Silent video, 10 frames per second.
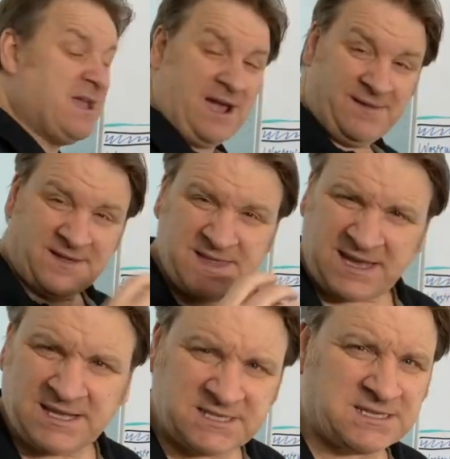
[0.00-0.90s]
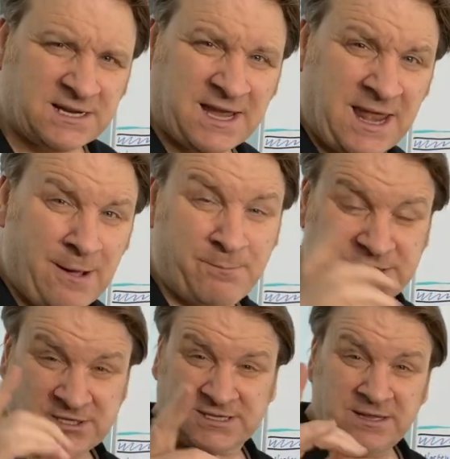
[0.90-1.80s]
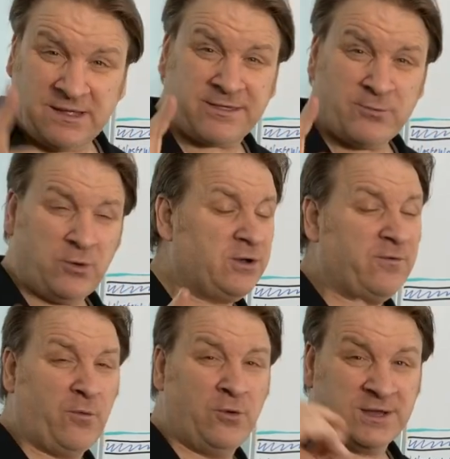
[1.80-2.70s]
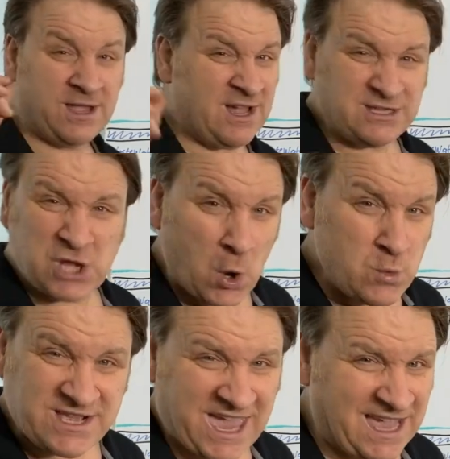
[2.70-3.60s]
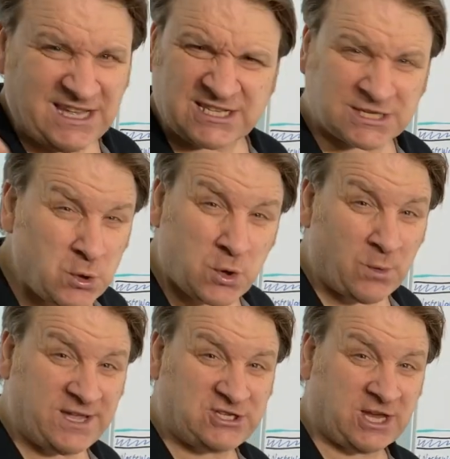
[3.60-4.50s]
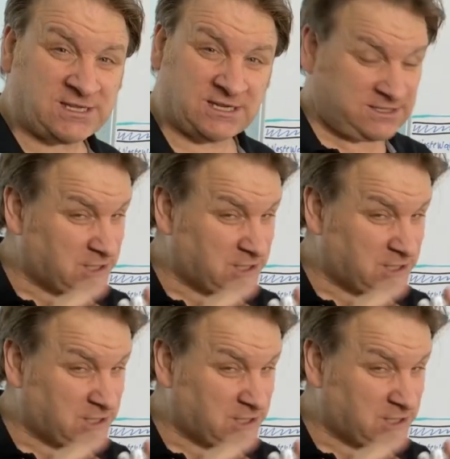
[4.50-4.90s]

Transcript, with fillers: and then they can suck it out. But just another word of warning, don't get your soakaway jetted.